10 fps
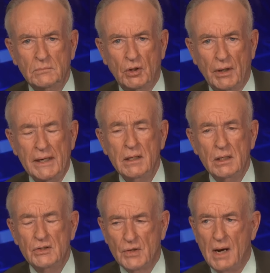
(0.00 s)
All right,
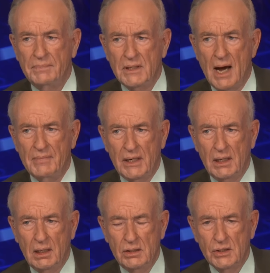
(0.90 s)
Trump
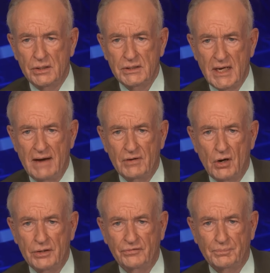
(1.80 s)
nominated Judge
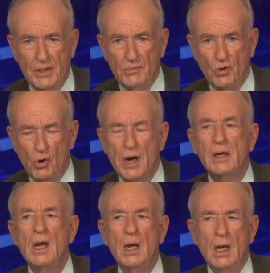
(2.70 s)
Kavanaugh to the Supreme
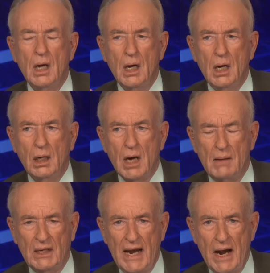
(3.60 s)
Court.
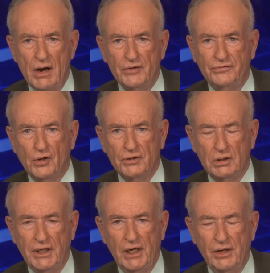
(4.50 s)
Kamala Harris took the
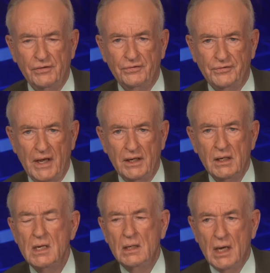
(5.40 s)
lead in the Senate
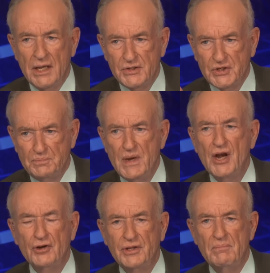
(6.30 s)
and
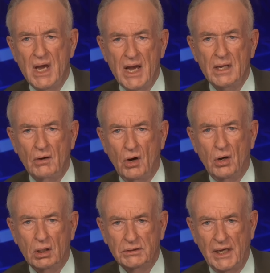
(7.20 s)
smeared the man
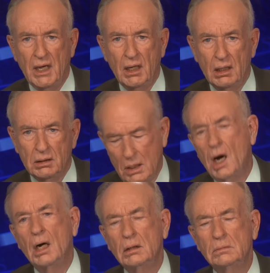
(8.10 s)
all day
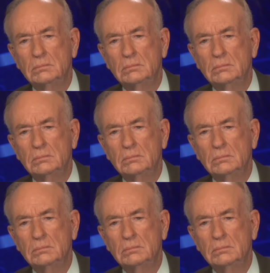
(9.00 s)
long.